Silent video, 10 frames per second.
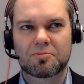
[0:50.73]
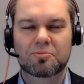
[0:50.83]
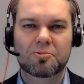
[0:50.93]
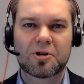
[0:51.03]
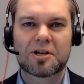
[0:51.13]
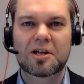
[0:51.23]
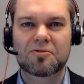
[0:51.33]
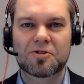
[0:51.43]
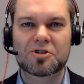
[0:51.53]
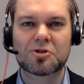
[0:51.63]
pretty
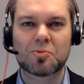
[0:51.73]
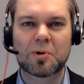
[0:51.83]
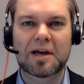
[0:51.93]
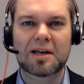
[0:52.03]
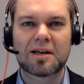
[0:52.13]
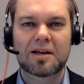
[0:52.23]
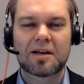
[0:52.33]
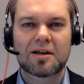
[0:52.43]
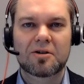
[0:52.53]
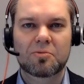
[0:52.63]
efficient way.
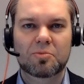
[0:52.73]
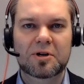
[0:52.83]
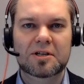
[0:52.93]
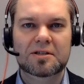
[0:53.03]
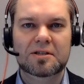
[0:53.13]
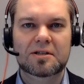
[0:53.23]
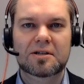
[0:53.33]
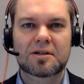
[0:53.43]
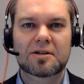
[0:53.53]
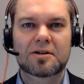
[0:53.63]
But
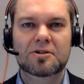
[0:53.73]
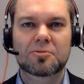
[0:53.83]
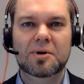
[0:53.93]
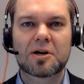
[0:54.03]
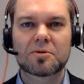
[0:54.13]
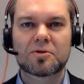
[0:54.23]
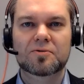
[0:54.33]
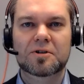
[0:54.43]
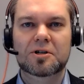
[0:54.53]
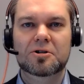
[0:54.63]
uh, the amount of
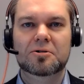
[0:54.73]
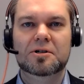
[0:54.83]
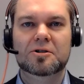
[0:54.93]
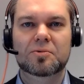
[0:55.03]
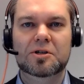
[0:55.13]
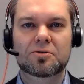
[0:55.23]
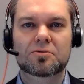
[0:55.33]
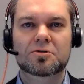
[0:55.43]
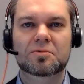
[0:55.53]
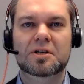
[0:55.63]
energy that we
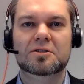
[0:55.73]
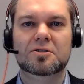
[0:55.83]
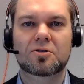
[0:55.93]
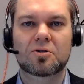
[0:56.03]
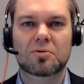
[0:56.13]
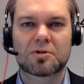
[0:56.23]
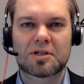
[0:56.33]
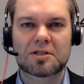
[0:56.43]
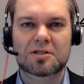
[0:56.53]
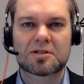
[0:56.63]
use when it's cold
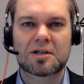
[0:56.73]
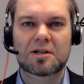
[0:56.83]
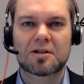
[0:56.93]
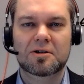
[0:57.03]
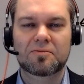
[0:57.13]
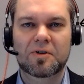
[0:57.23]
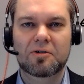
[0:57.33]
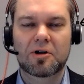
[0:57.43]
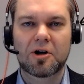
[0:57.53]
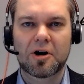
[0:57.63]
is still
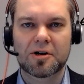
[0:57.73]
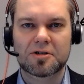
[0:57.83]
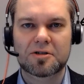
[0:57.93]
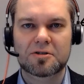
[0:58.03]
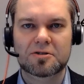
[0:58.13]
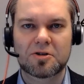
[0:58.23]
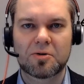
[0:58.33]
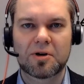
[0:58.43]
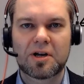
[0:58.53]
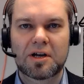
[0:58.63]
very large.
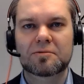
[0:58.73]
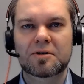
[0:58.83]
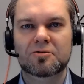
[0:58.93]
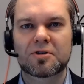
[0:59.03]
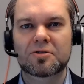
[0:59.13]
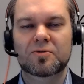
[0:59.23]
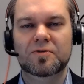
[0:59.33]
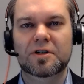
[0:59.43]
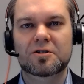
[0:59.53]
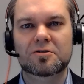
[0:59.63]
So we're trying to
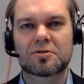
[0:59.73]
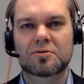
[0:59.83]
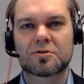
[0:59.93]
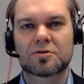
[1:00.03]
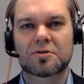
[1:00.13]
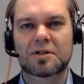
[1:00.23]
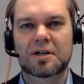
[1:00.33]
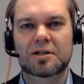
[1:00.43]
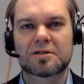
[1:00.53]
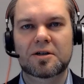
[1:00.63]
find a solution that
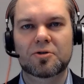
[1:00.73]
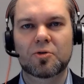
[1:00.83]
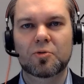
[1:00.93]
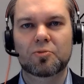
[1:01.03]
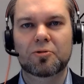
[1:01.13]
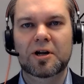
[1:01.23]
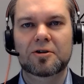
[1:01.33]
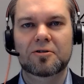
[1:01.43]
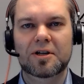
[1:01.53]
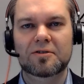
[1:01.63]
is a
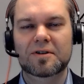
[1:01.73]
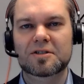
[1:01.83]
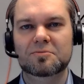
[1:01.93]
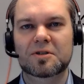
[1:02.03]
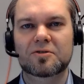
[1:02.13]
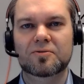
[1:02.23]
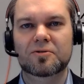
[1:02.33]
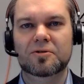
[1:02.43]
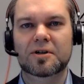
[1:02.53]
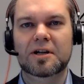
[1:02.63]
no-brainer investment
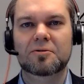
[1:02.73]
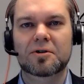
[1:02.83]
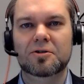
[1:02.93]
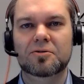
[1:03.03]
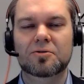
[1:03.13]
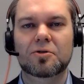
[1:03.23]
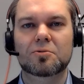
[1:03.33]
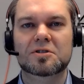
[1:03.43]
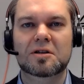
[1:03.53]
for anyone who owns a